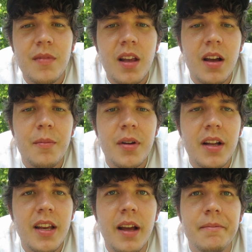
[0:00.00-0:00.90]

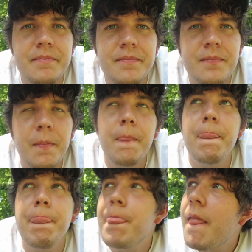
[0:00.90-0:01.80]
And yeah,
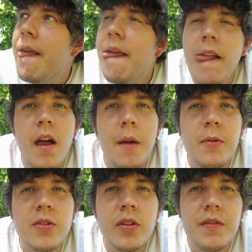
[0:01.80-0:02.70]

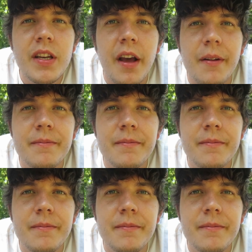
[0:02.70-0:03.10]
hope you enjoy the video.